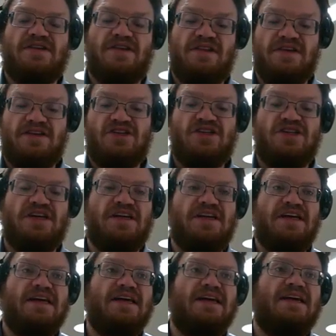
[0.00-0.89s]
of this sheet
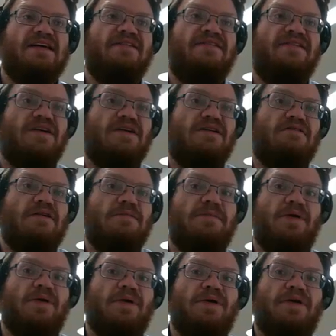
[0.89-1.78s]
here for your
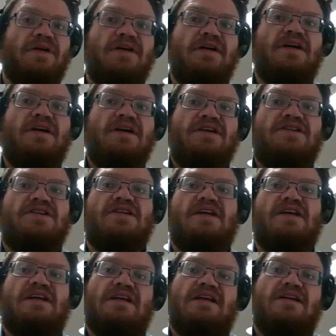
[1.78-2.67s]
report, so
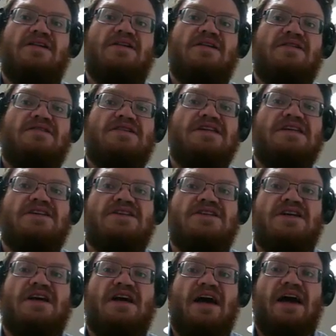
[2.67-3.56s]
that your
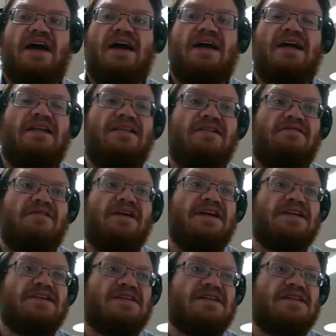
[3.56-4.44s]
teacher and the
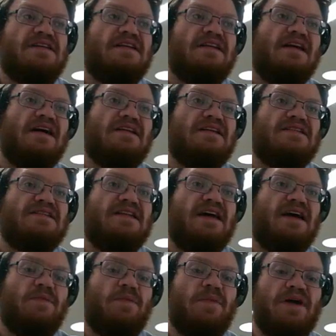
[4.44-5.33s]
readers can
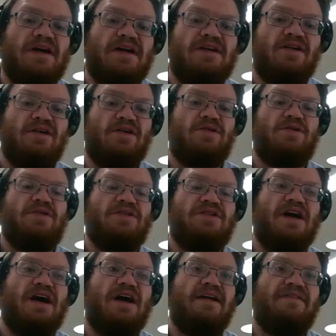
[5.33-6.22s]
understand where you got all your
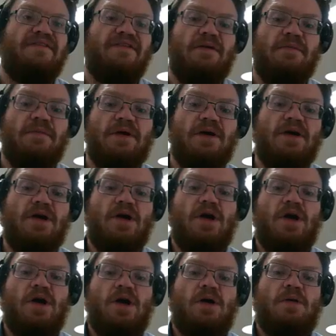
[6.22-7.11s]
data from.
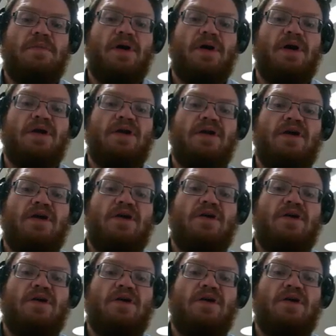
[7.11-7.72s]
But